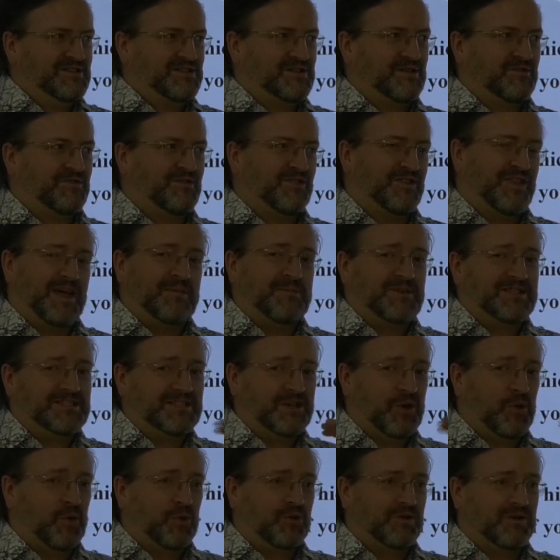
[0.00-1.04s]
So for them,
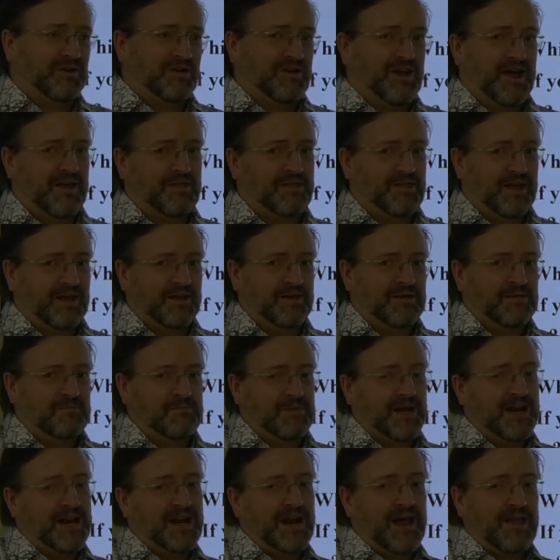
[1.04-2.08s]
it's gold or nothing.
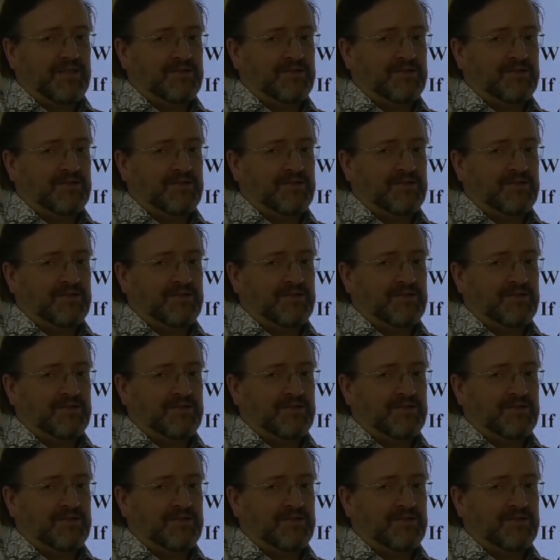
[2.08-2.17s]
But in